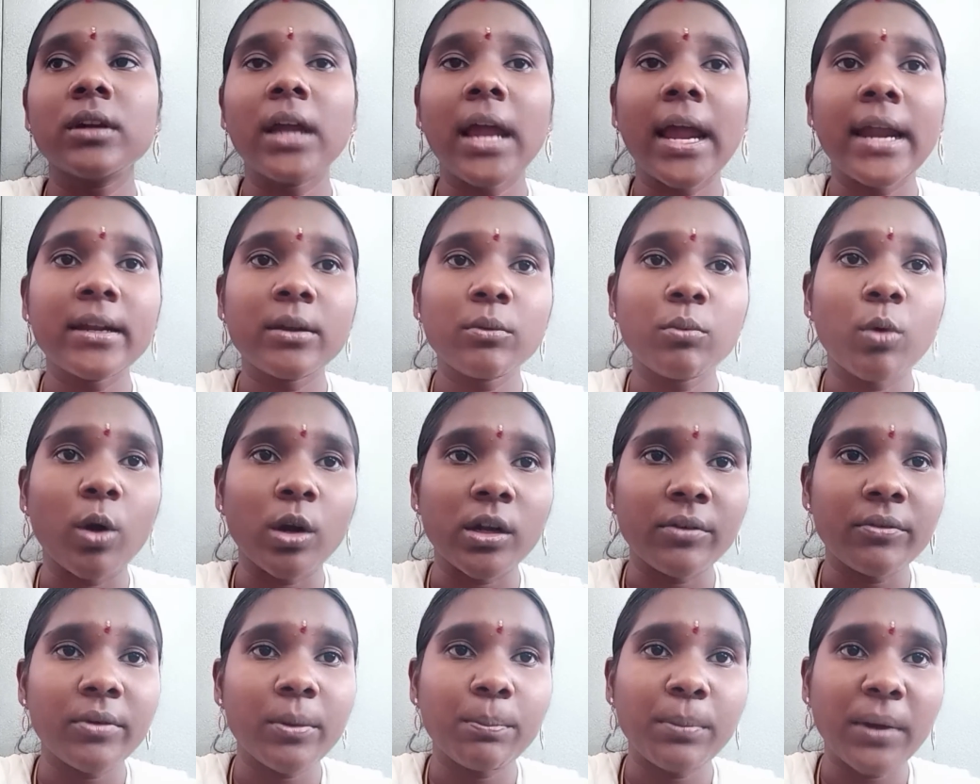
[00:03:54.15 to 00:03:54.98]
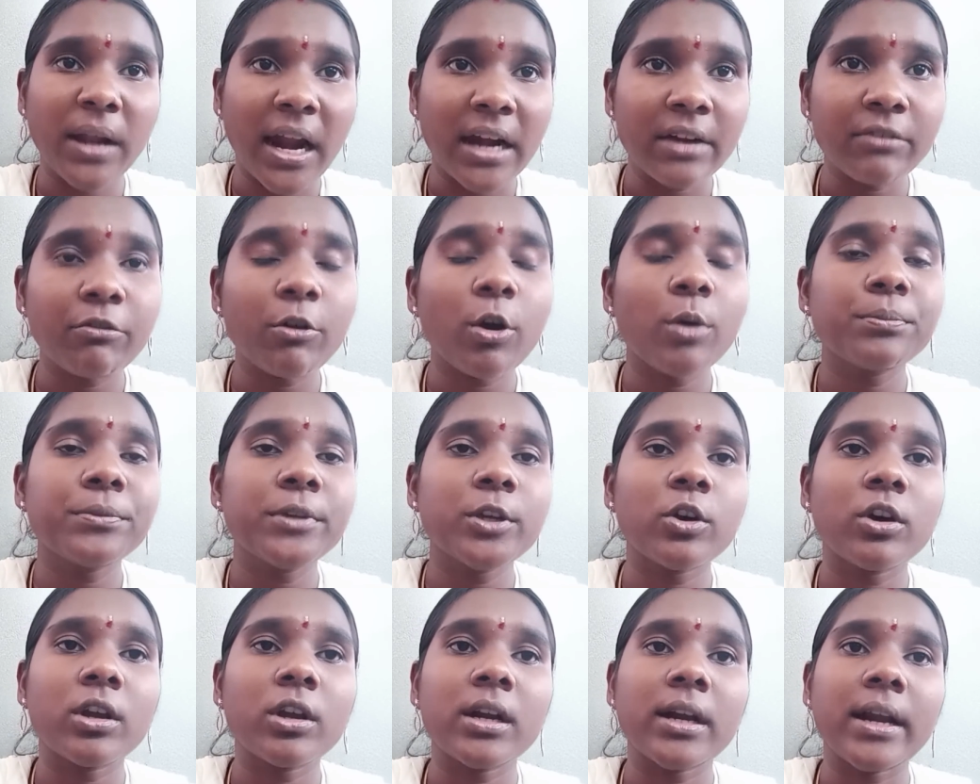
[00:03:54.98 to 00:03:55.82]
at whatever platform
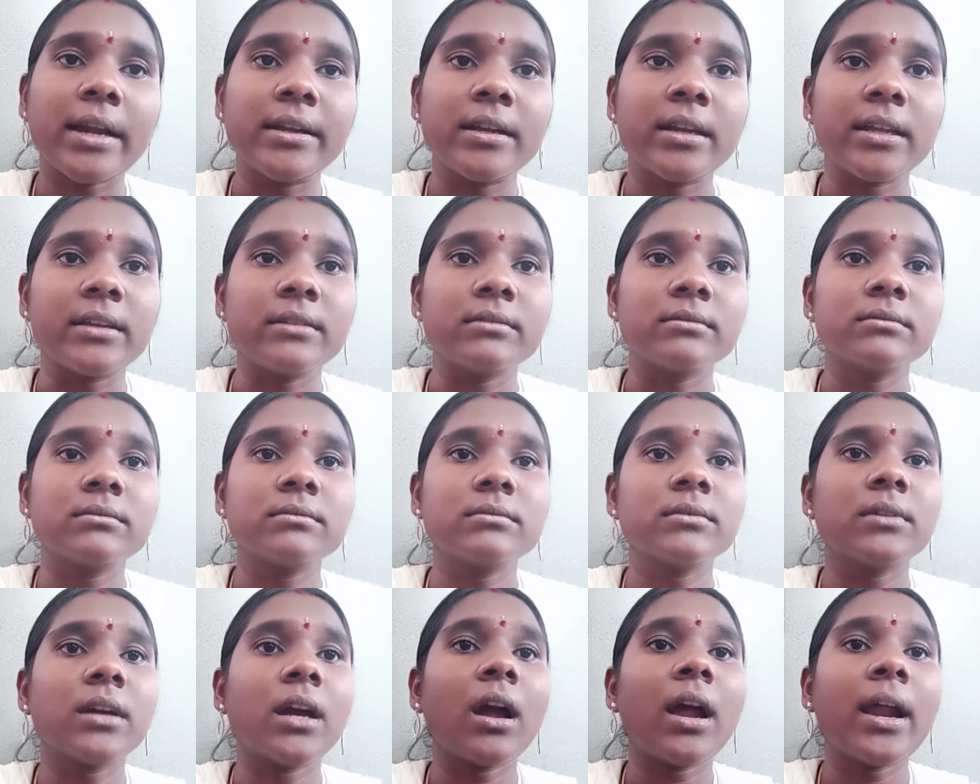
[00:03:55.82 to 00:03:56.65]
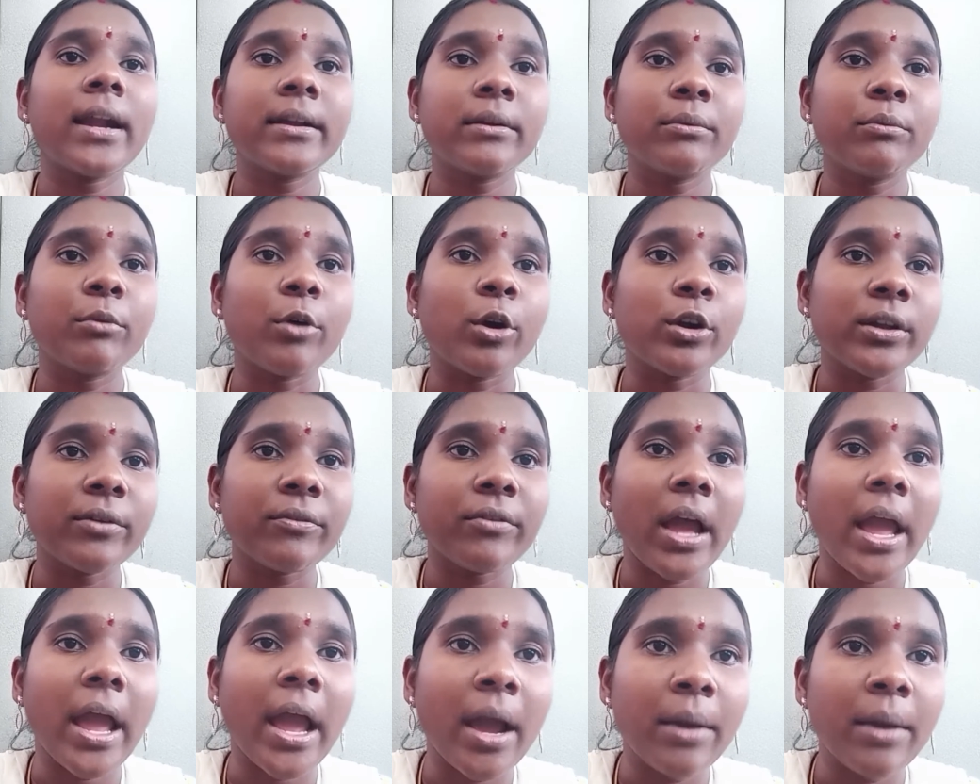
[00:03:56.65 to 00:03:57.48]
you are writing, at whatever
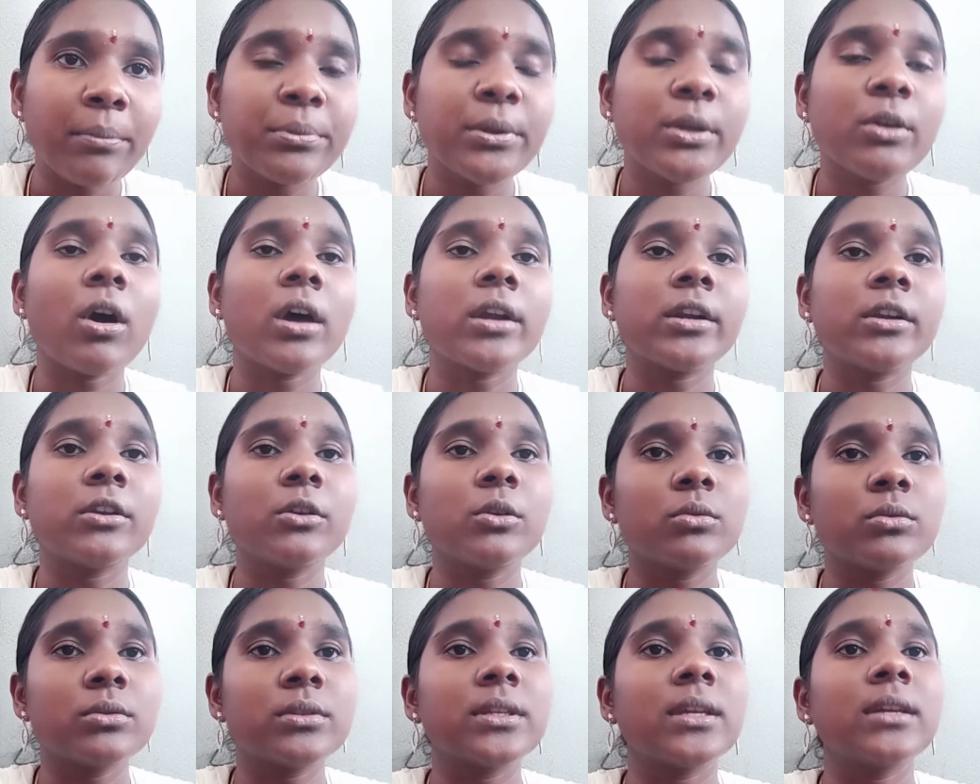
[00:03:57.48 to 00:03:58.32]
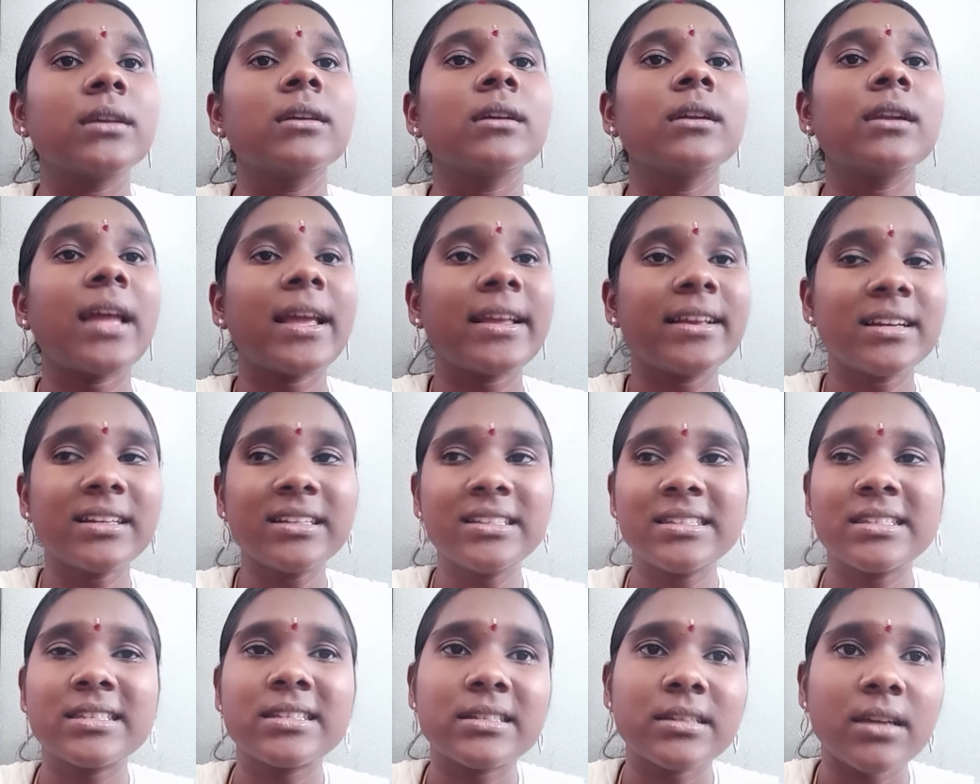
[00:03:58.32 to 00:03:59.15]
app you are using, like
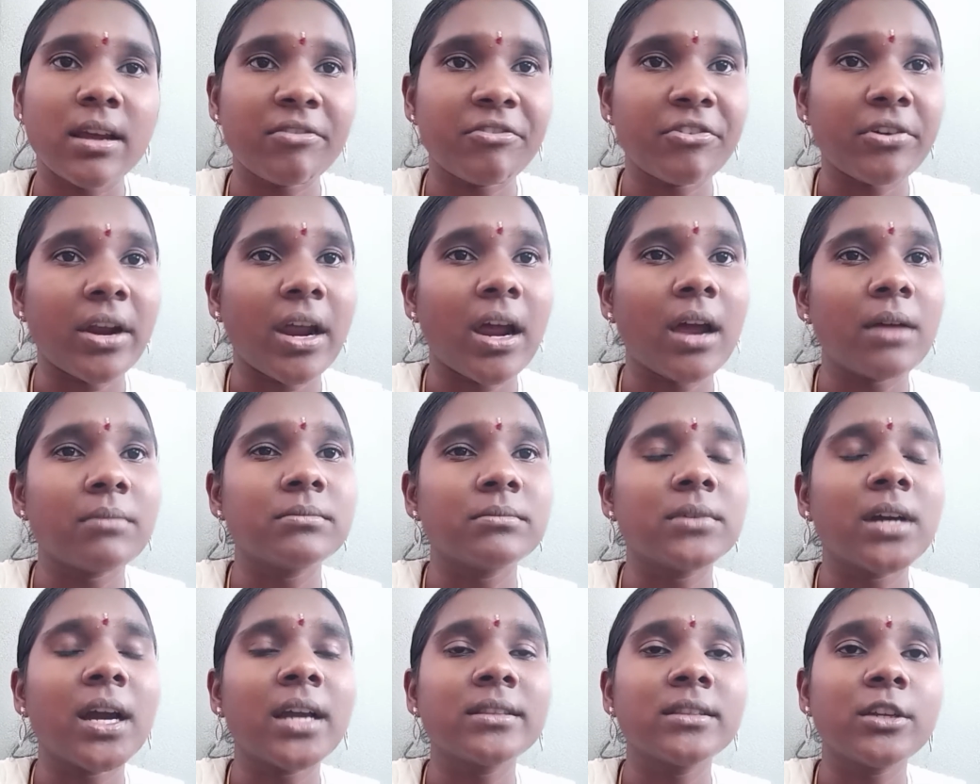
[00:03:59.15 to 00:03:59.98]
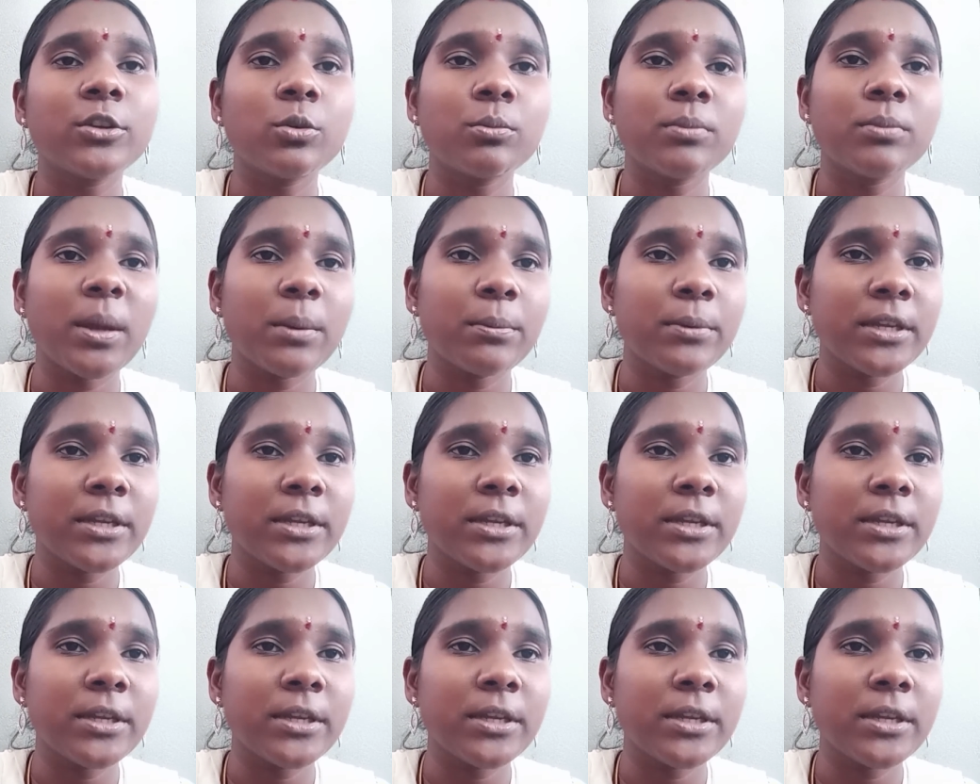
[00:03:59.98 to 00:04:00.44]
Instagram, either you may be